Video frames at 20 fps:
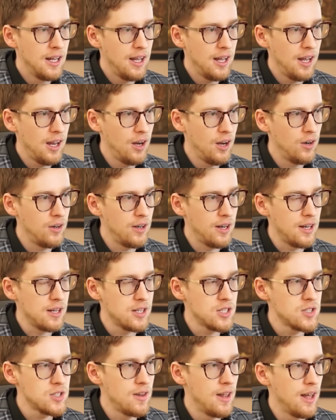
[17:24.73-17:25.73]

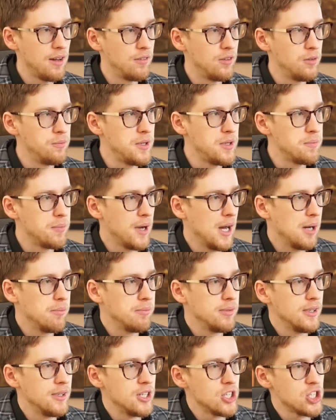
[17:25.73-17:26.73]
earnings that will be
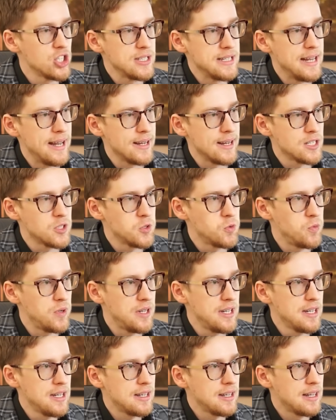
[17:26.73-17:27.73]
published next
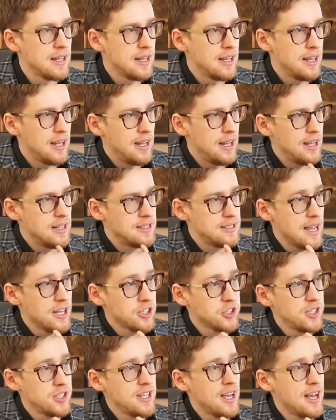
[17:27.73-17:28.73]
week. It's
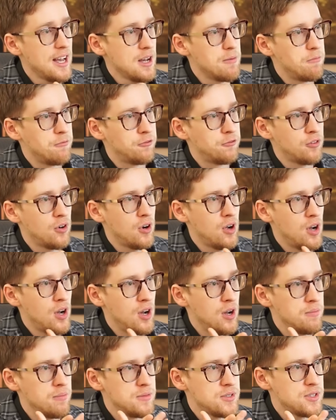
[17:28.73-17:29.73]
actually up
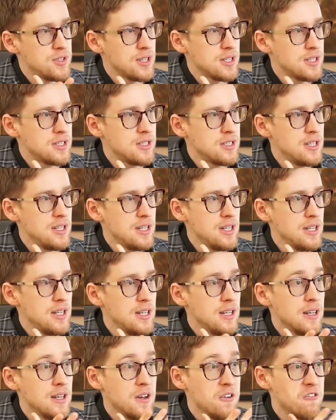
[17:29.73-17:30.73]
from
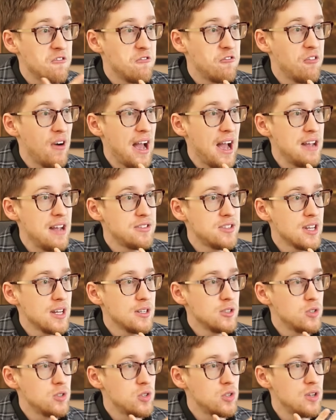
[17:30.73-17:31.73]
65
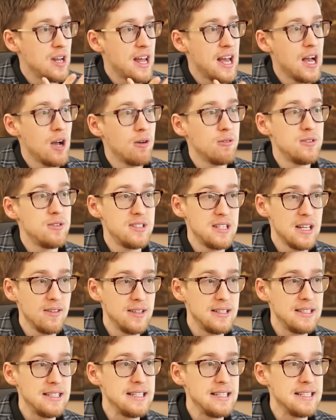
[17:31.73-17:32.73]
cents to now 70